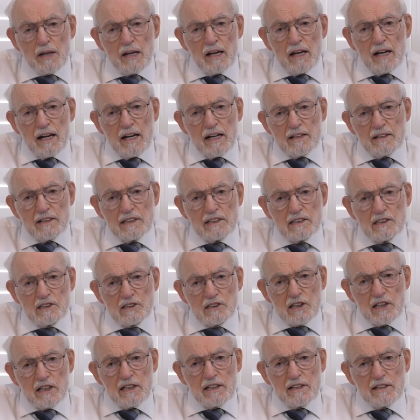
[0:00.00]
and then
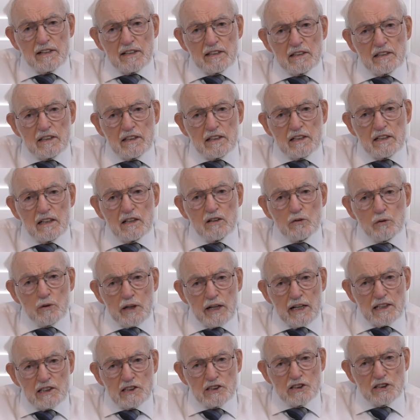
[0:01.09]
say that the
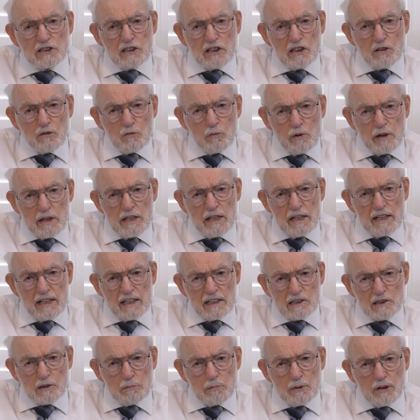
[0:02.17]
creation that we
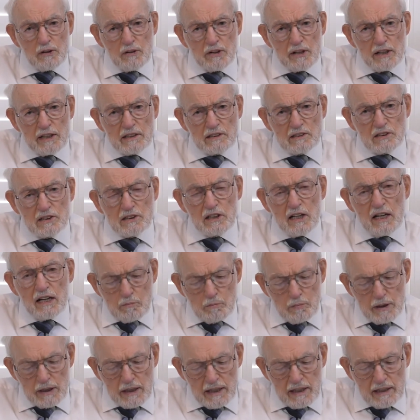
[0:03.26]
experience
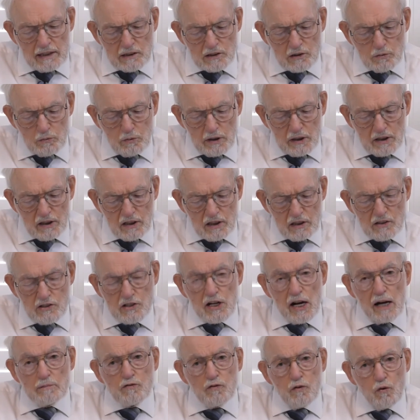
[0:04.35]
begins with
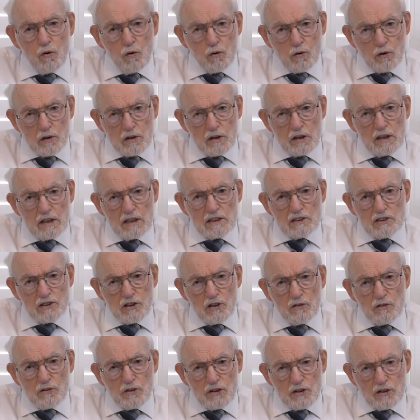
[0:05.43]
verse 4.
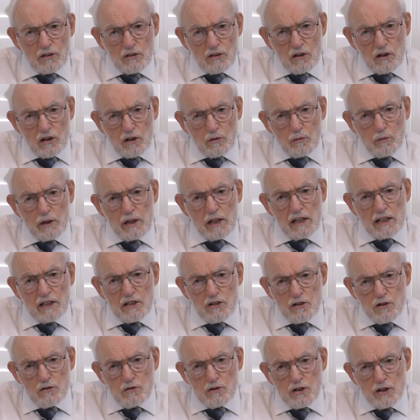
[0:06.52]
So there are really
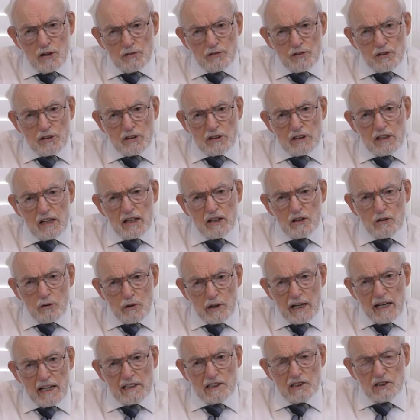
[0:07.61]
2 different
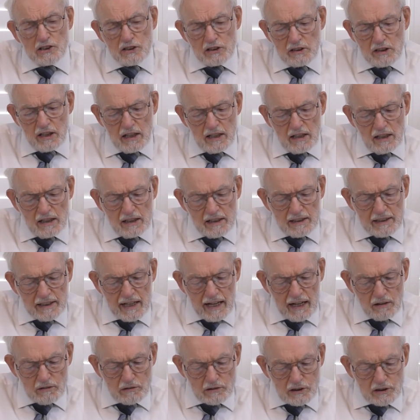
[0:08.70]
creation
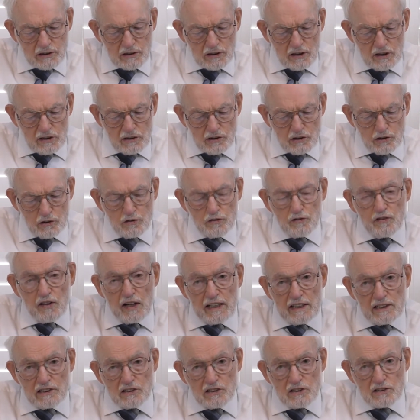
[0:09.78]
accounts, 2
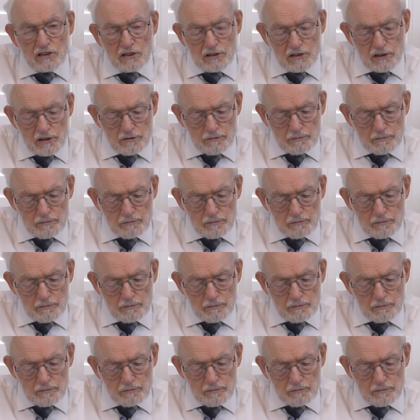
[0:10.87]
phases.